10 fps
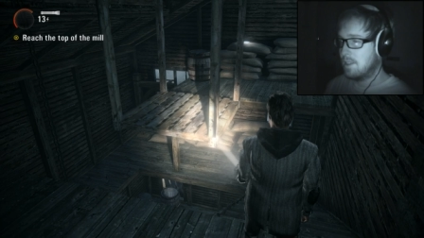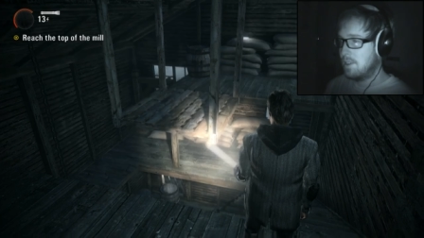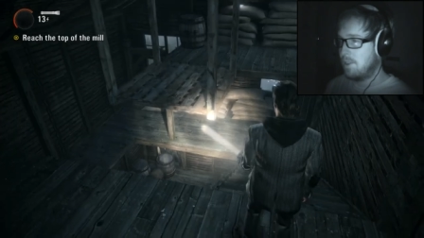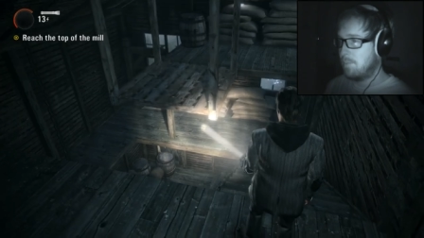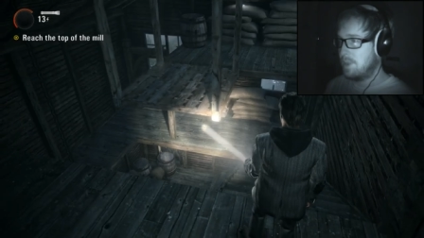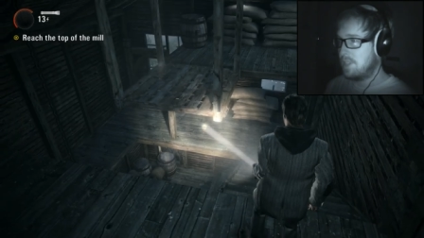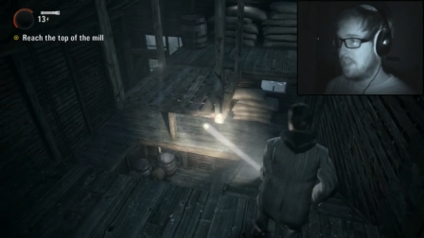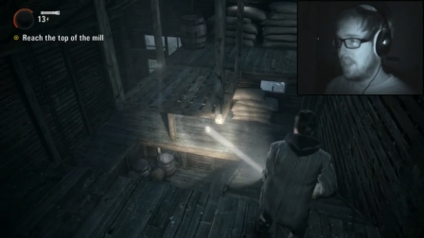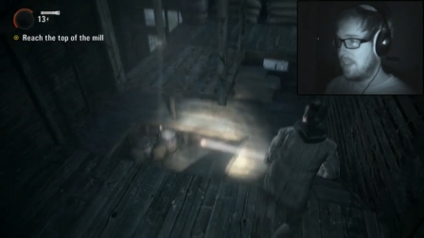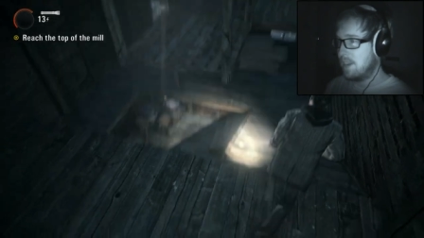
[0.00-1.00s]
Not
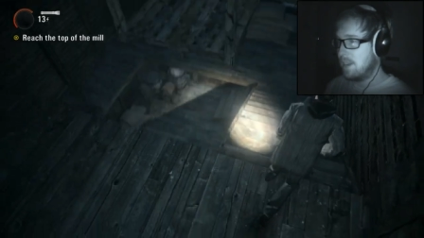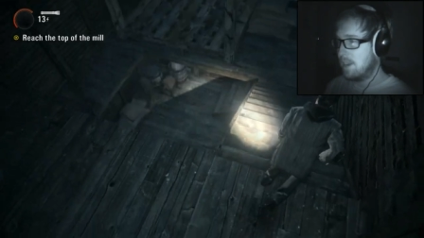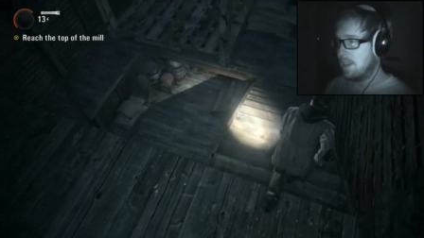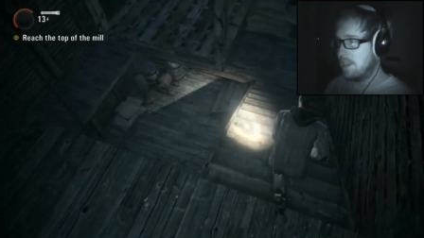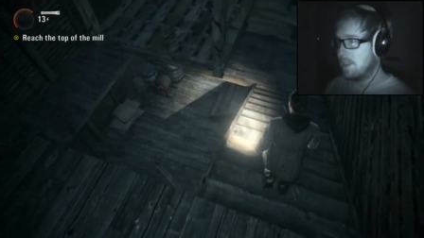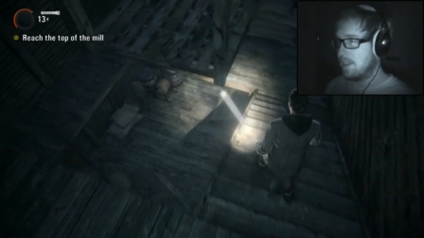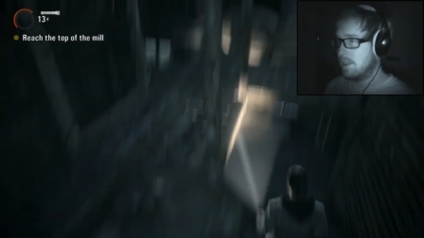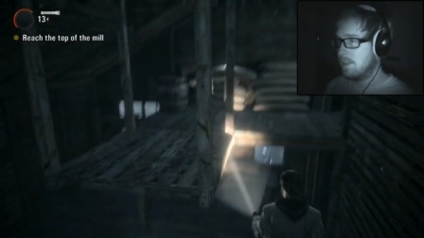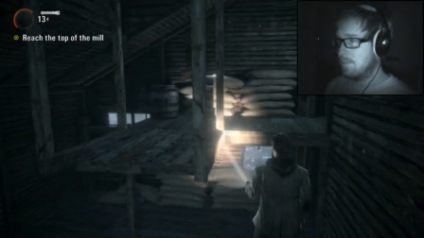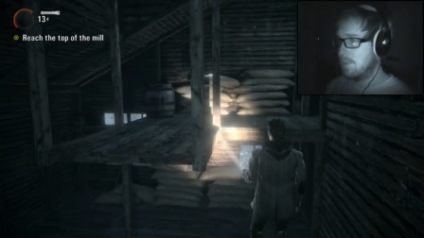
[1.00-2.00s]
particularly
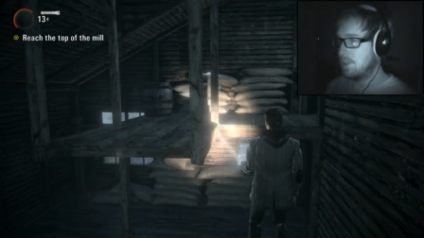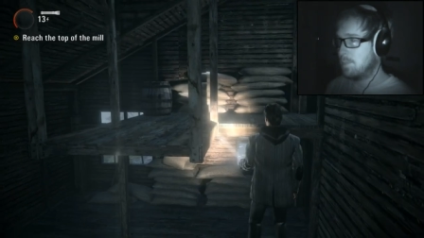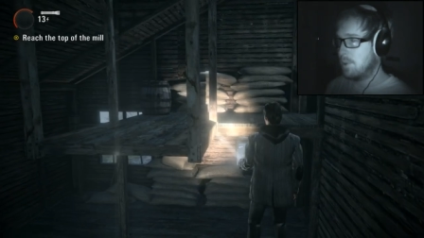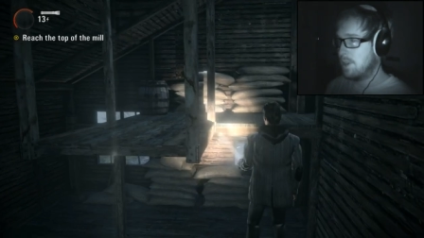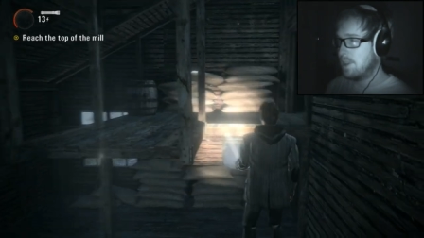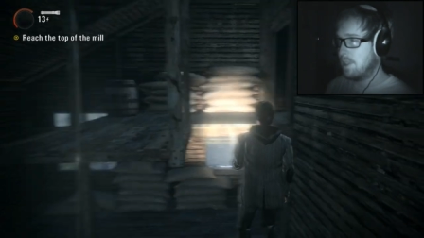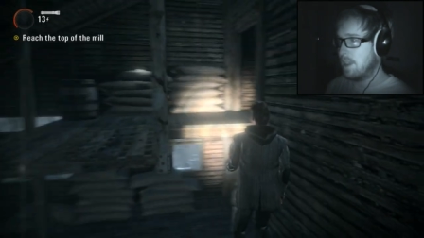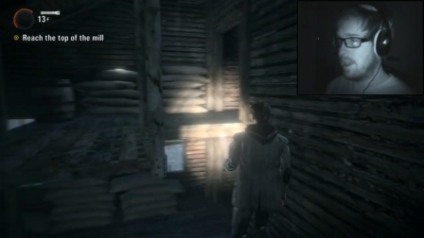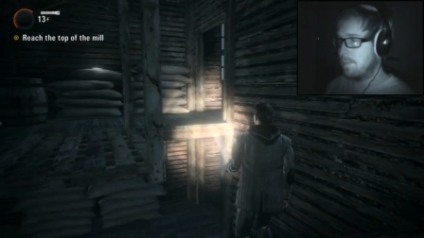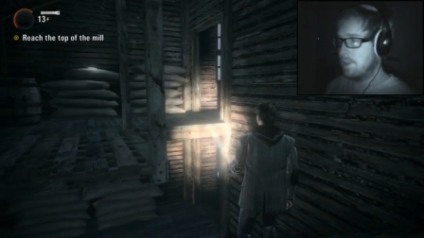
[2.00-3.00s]
much point
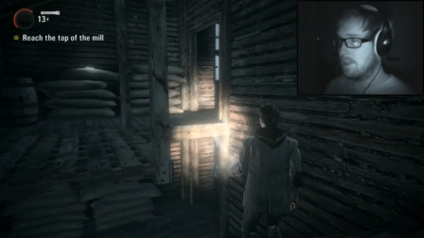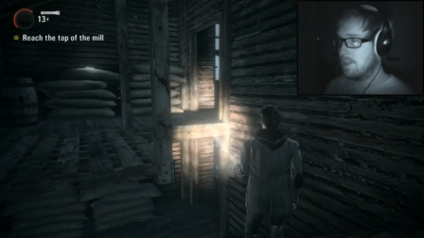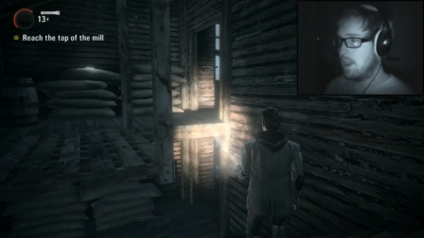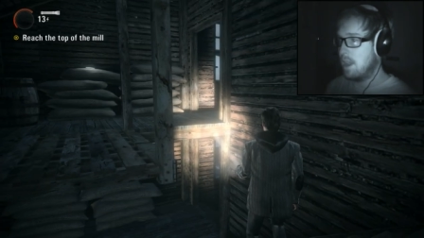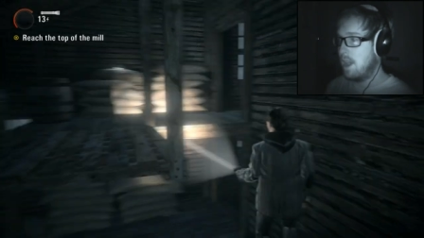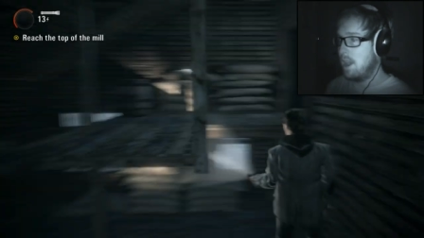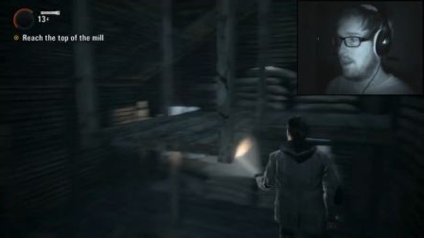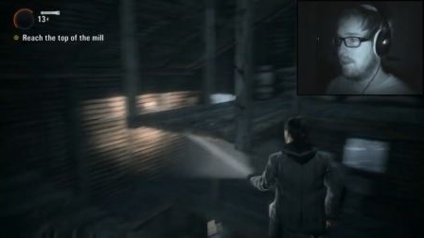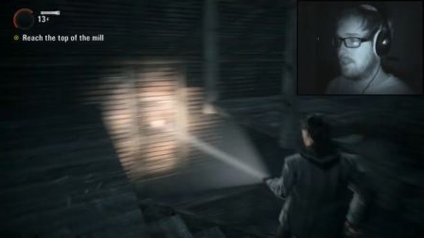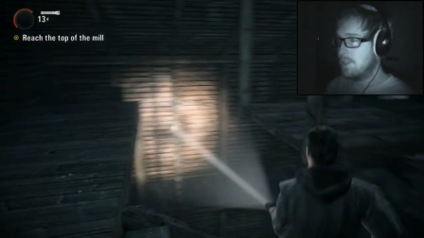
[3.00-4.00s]
there, but...
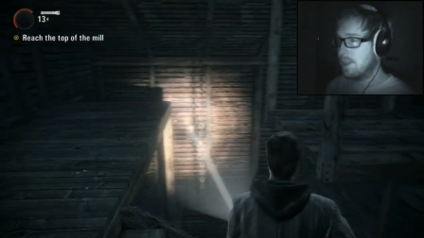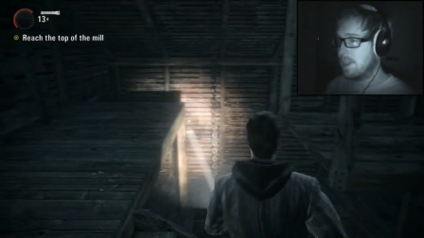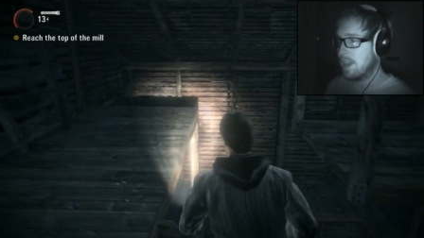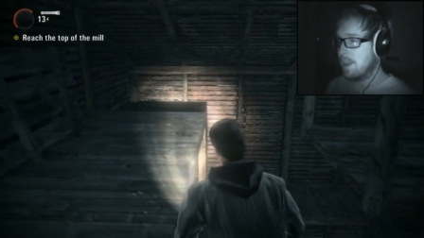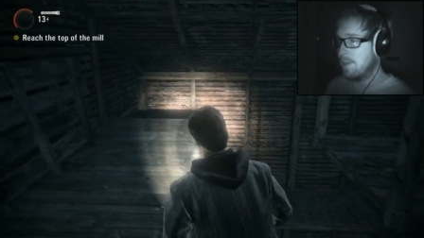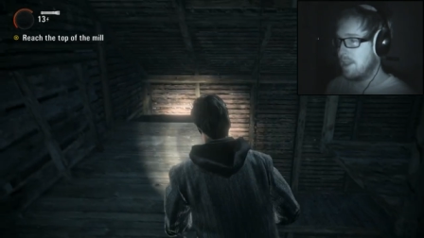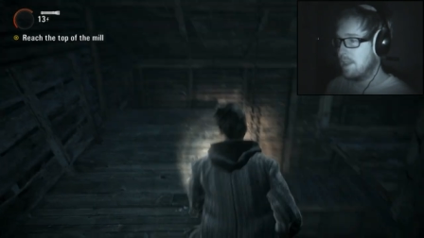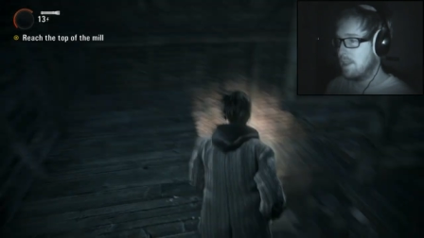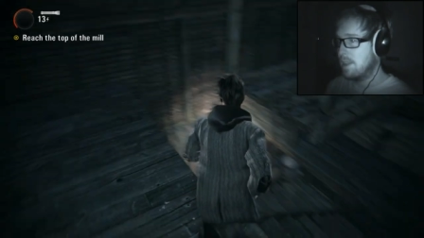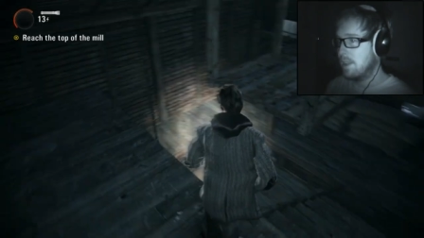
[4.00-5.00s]
oh, it's so I can get up
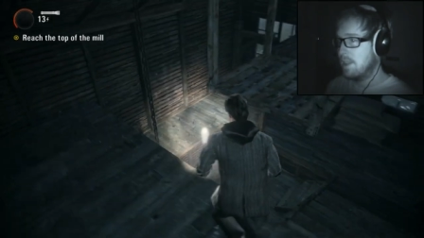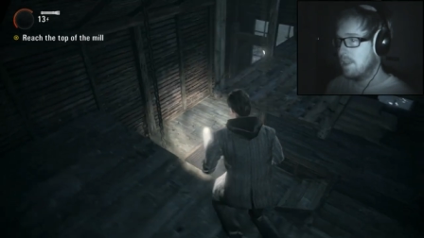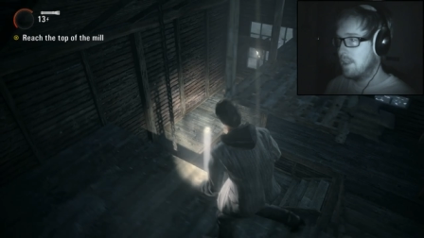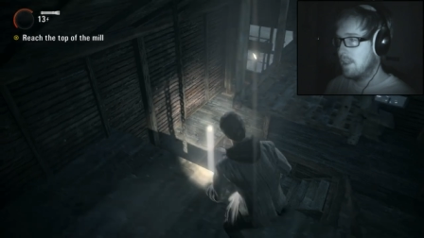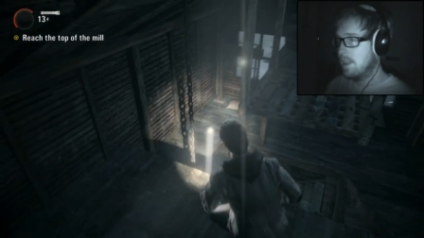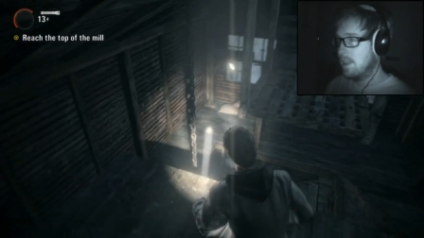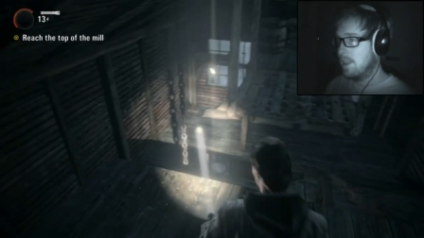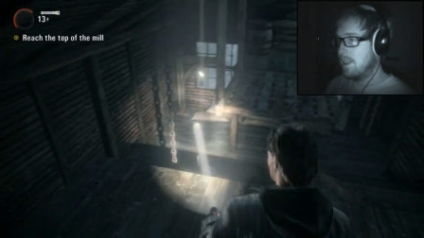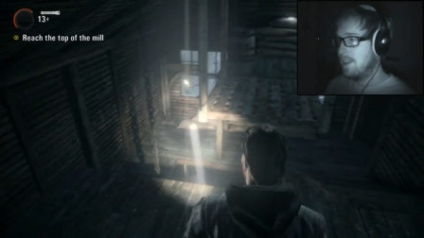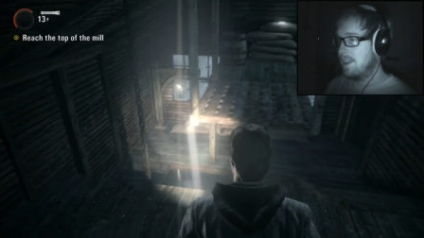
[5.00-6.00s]
there.
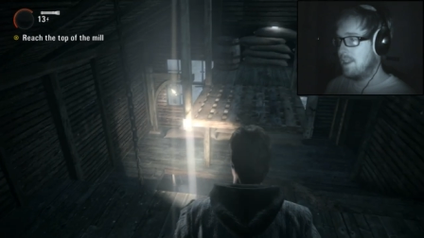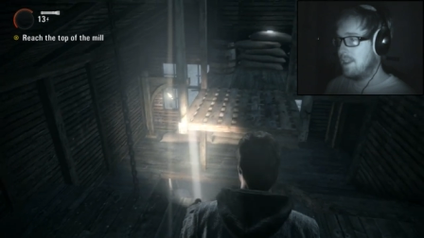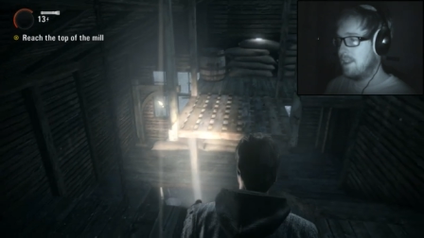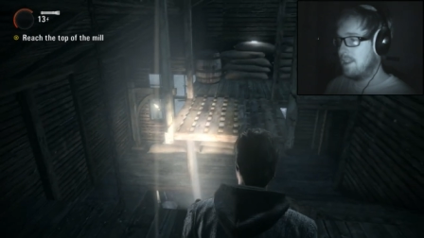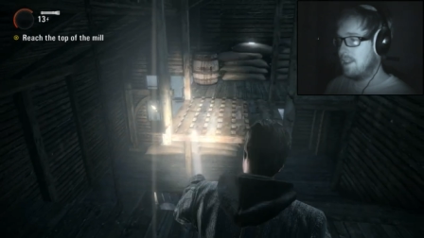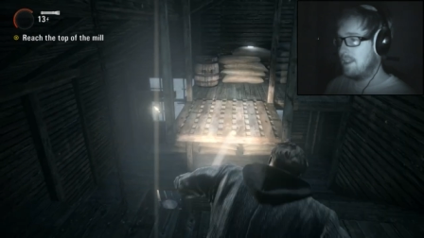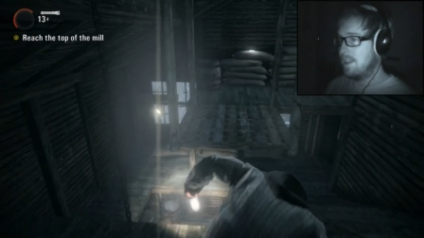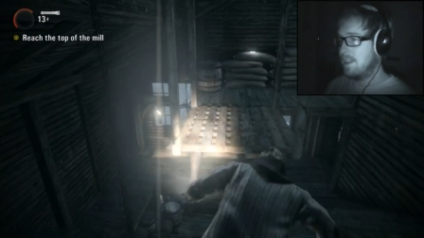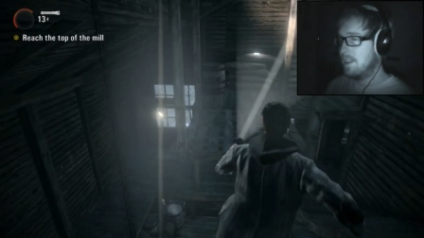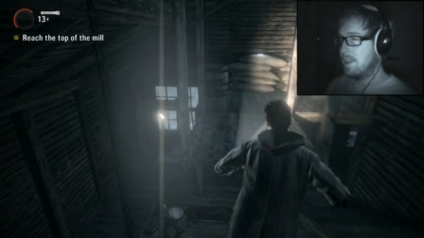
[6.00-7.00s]

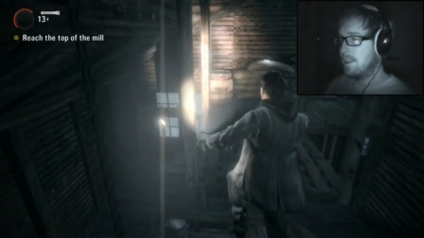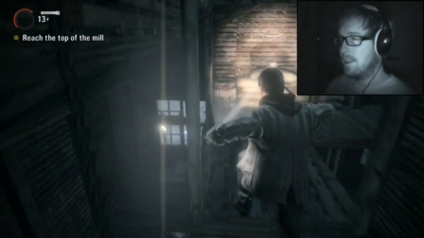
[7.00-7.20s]
Aha.